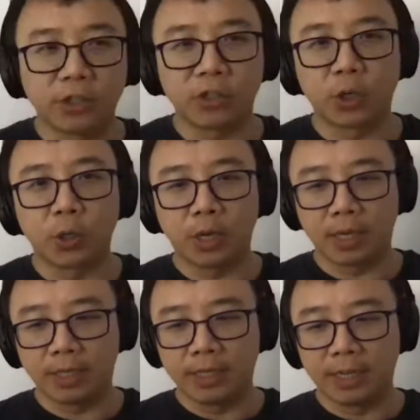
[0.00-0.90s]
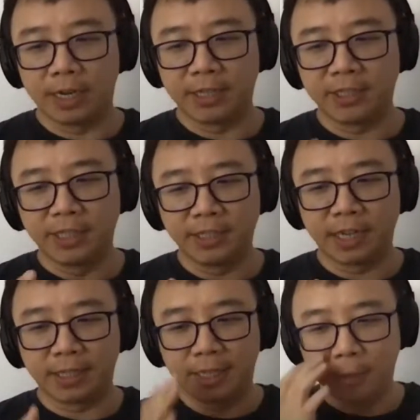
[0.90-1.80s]
So since
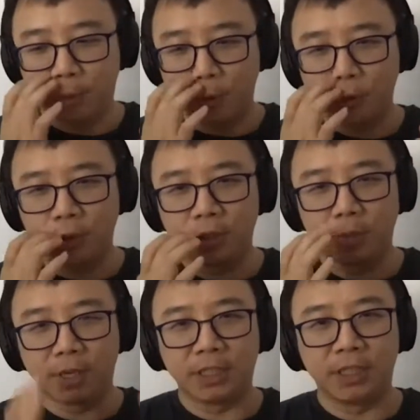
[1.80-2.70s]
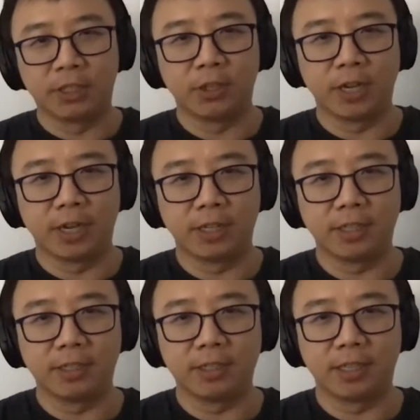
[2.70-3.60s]
I think both Matteo
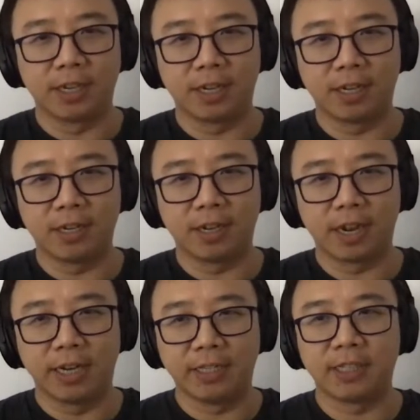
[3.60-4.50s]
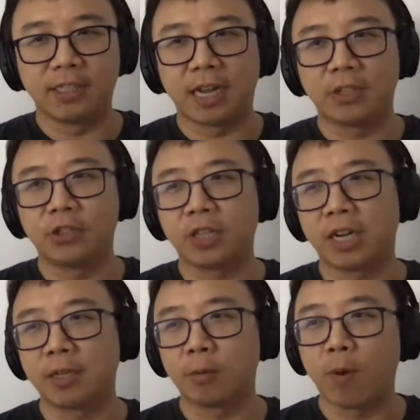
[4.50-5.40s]
and Edison touch
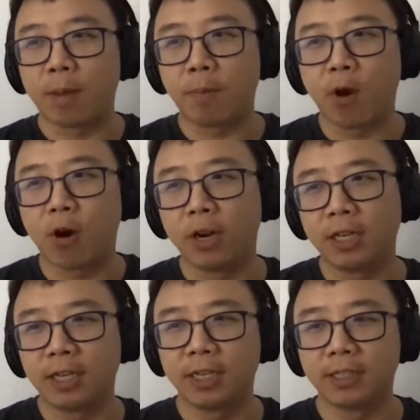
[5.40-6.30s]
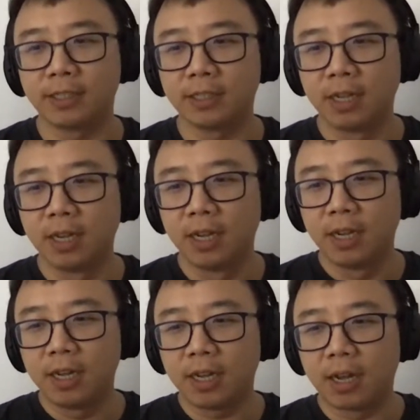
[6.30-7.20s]
kind of one point is
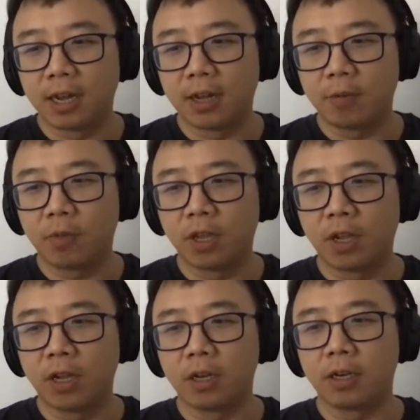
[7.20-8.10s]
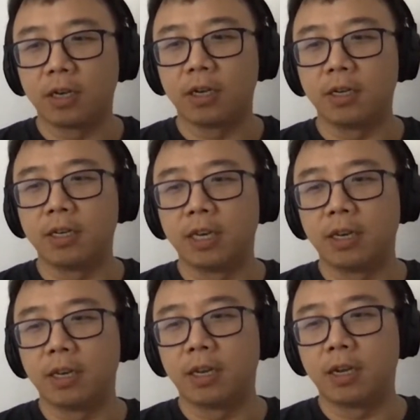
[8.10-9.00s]

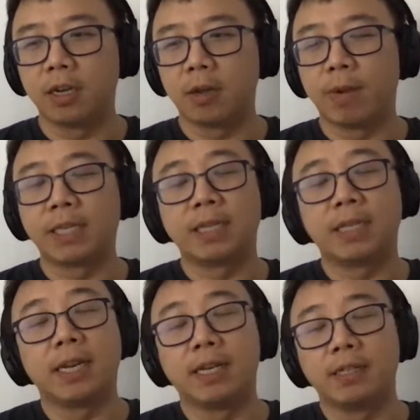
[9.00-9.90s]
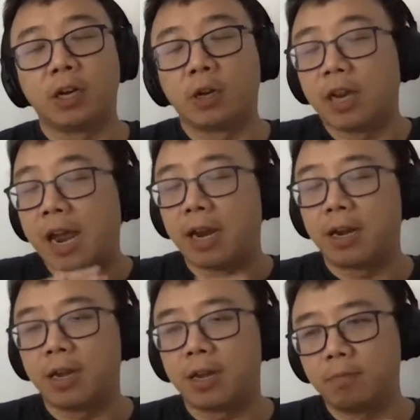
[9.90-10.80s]
the multi-tenancy or
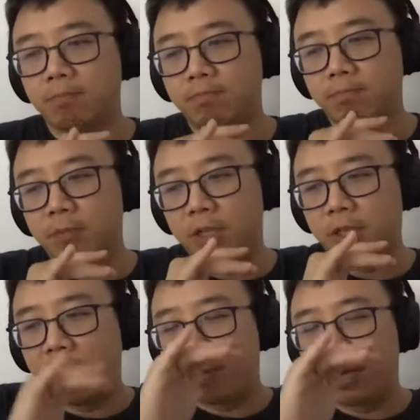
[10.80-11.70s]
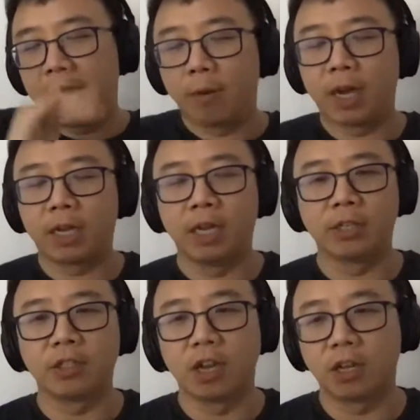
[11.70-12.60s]
the topic hierarchy
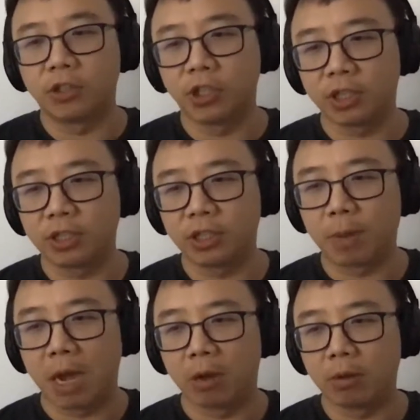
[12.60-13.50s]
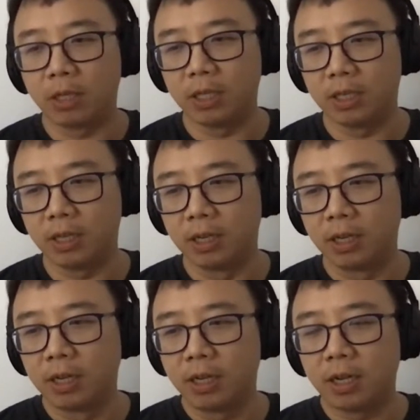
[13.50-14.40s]
is not just about the
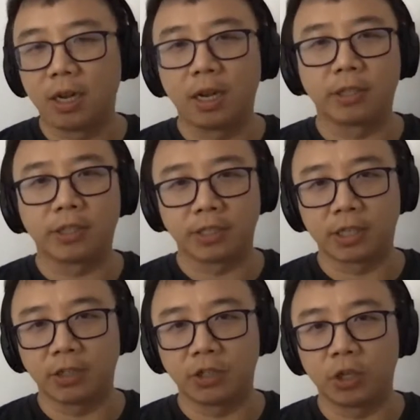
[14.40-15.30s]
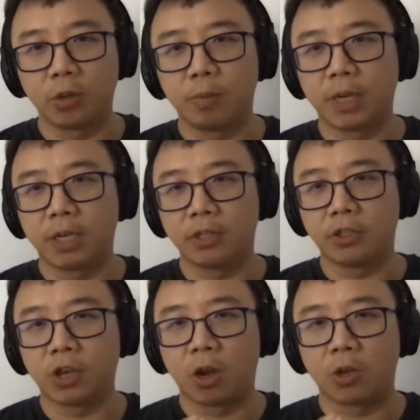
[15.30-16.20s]
access control, but
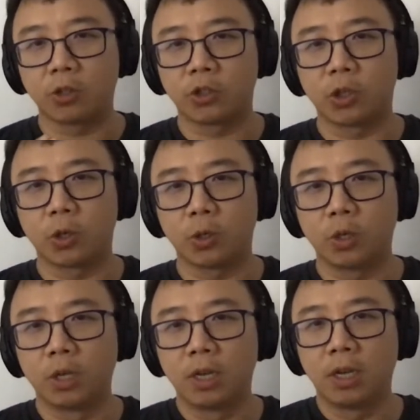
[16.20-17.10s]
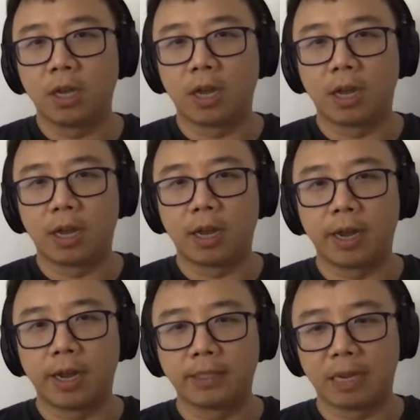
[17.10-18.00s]
it's also
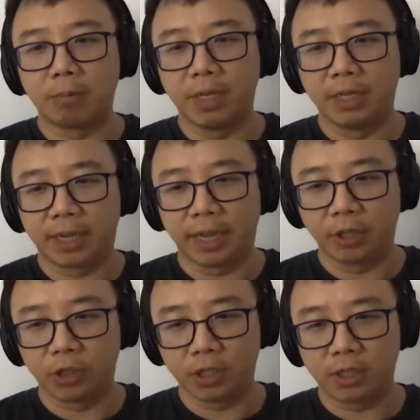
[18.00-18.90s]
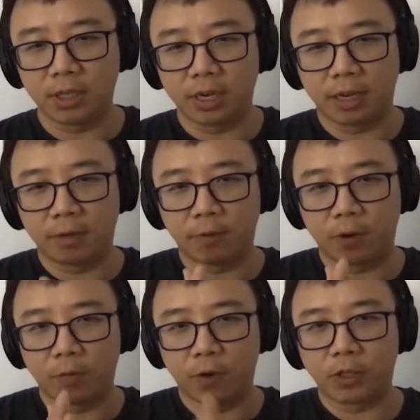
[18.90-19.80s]
has some indications. Like
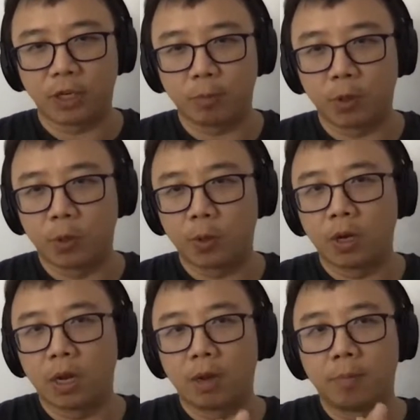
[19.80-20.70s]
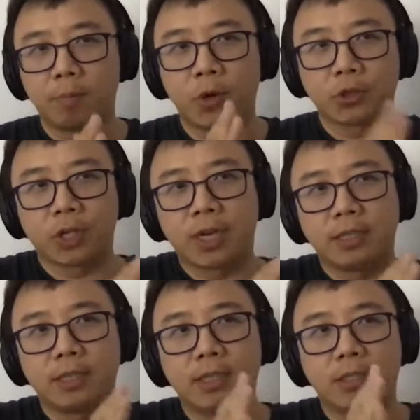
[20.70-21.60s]
for example, Pulsar
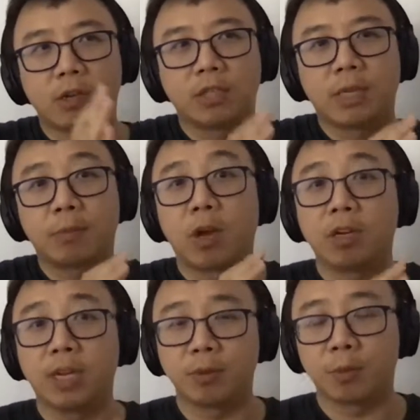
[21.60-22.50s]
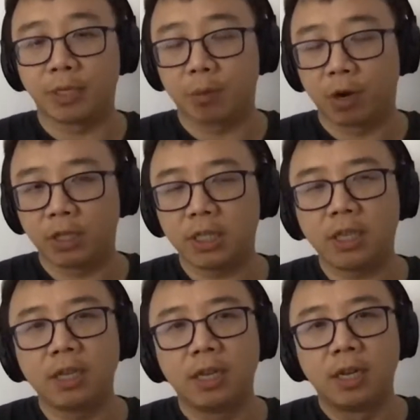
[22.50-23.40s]
has this concept called namespace
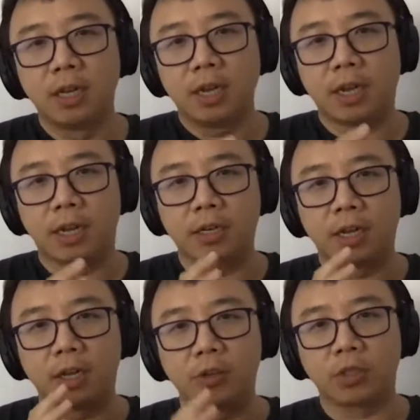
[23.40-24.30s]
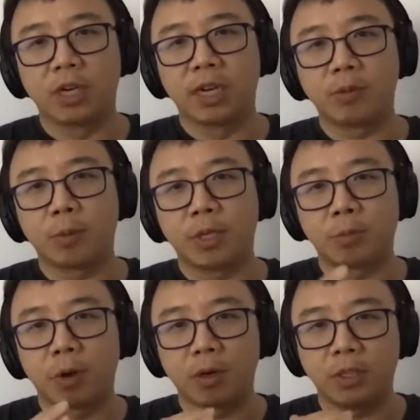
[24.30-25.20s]
policy, and use the namespace
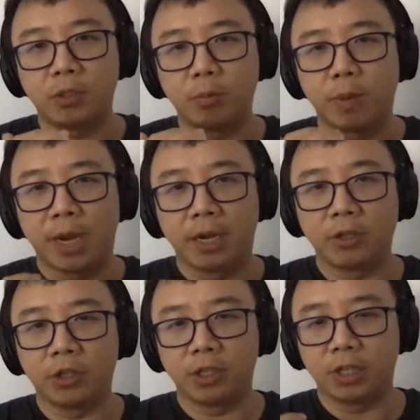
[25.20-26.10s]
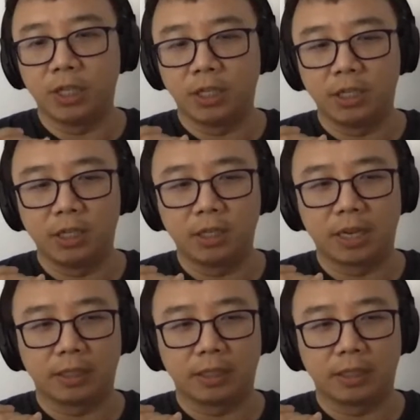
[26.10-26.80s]
policy to manage the